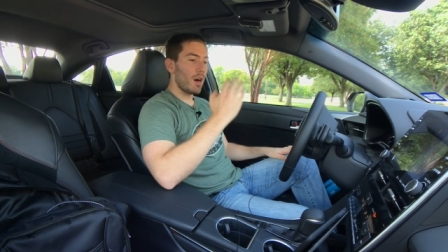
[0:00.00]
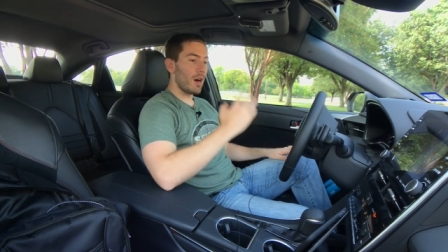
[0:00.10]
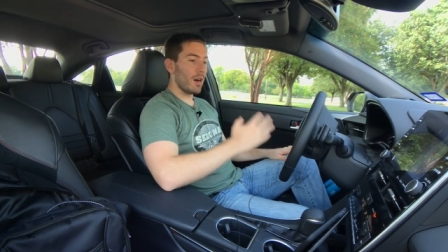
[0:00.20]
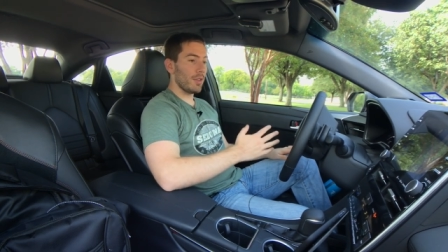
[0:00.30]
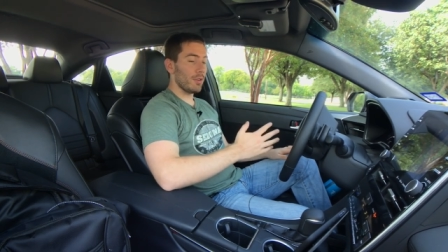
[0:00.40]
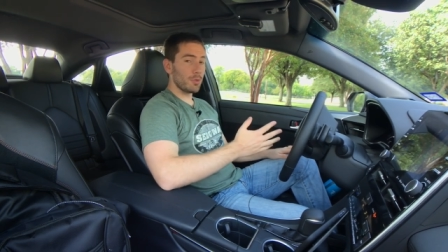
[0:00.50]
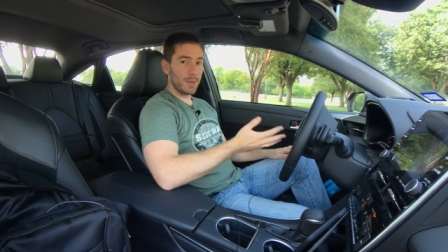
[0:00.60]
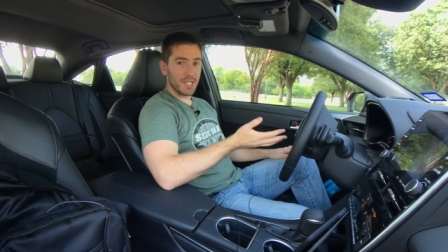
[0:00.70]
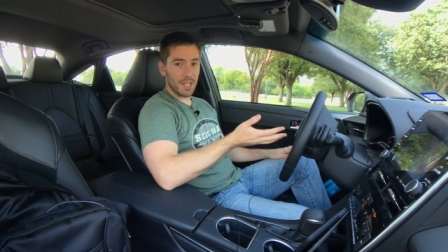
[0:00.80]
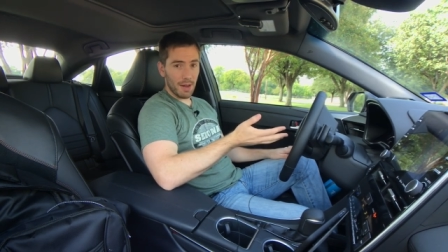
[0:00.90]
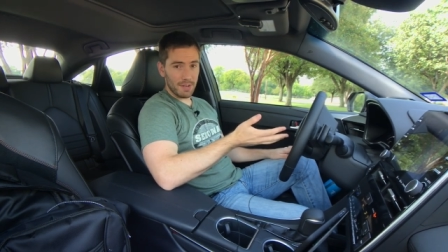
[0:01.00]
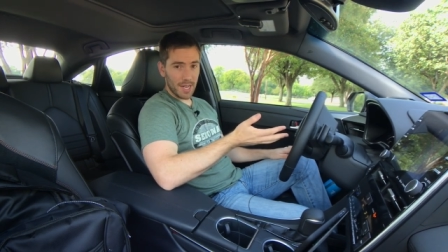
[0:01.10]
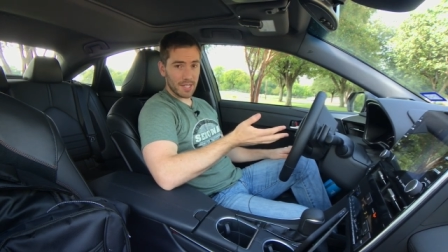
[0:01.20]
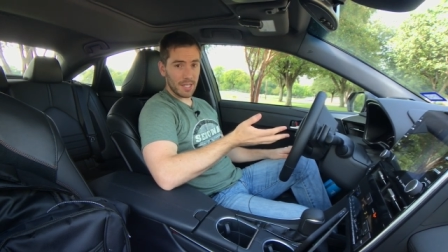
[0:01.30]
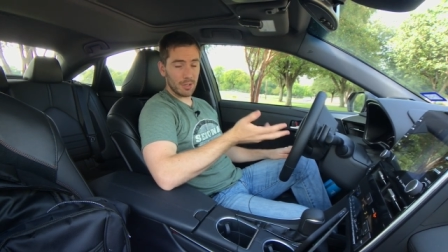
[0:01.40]
Those will be
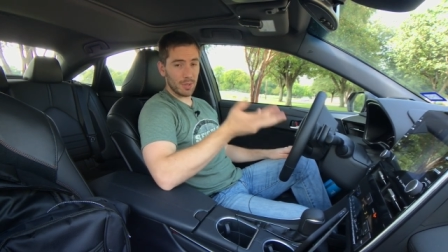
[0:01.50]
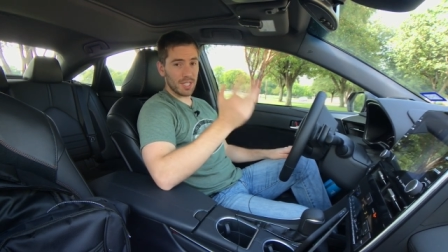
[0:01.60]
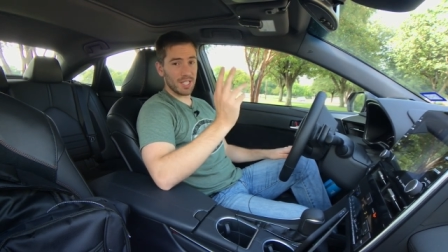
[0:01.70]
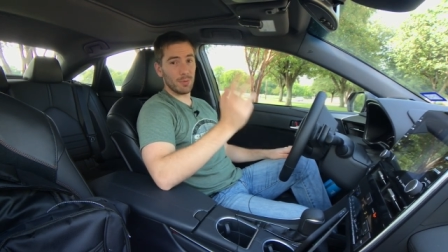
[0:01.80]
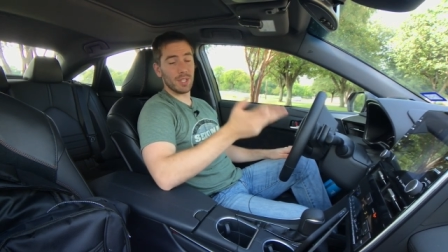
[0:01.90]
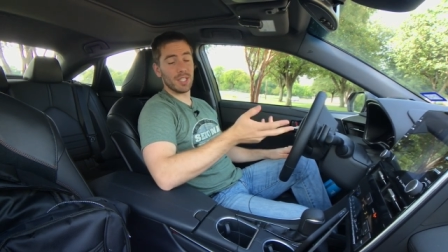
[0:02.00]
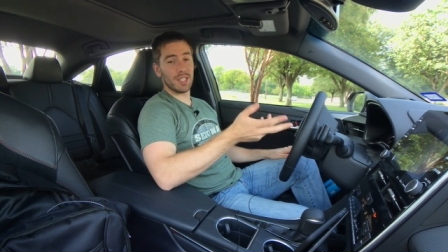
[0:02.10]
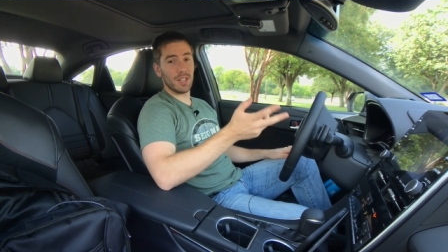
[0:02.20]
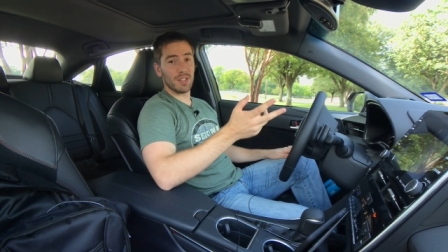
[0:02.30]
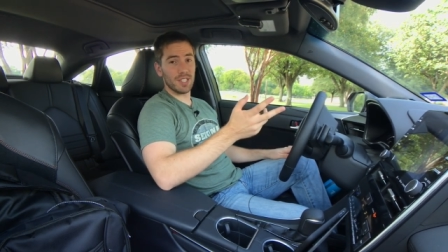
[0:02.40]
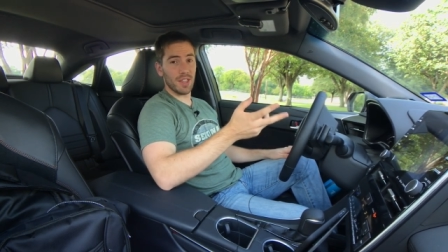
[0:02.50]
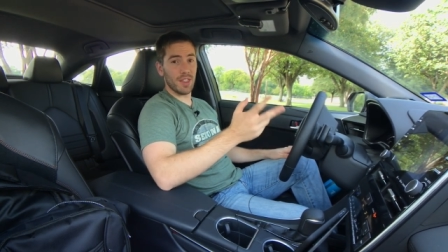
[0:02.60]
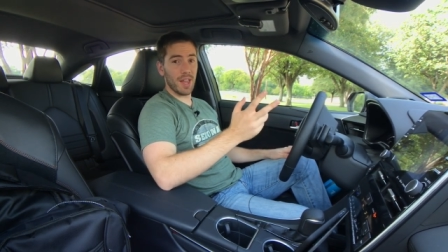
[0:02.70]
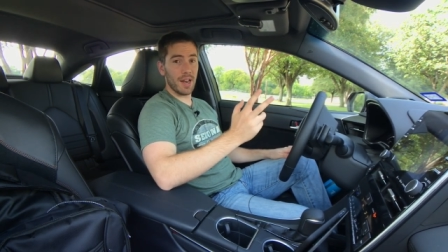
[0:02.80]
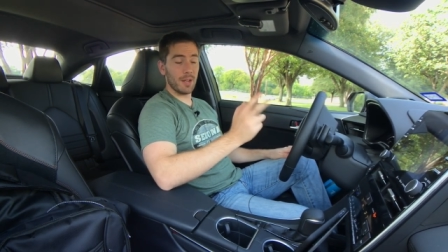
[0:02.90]
Softex seats, which is their
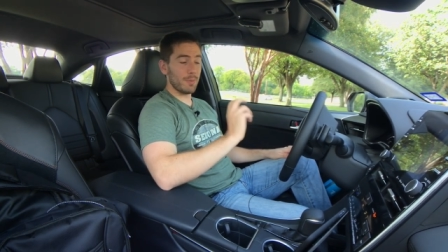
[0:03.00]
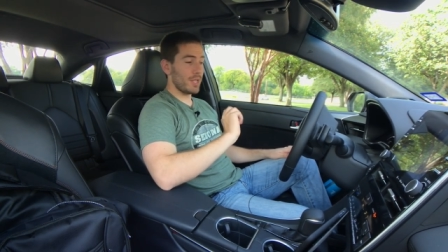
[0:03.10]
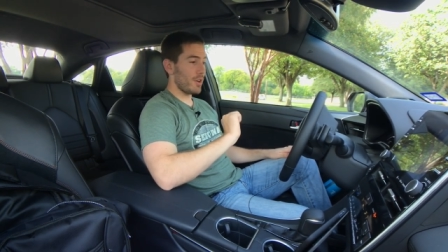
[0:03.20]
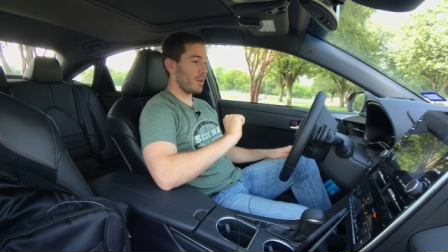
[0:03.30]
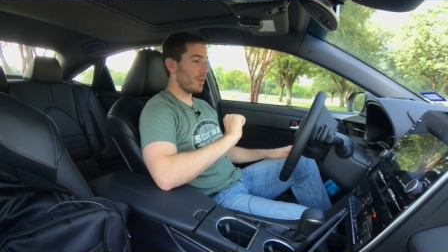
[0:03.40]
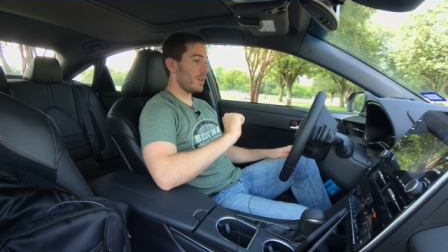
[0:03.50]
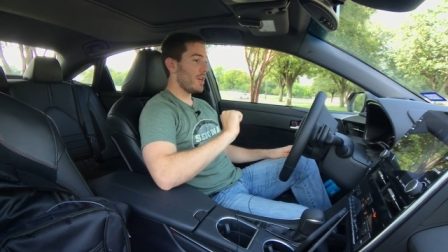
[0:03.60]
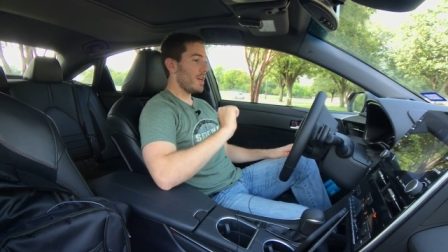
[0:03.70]
synthetic material.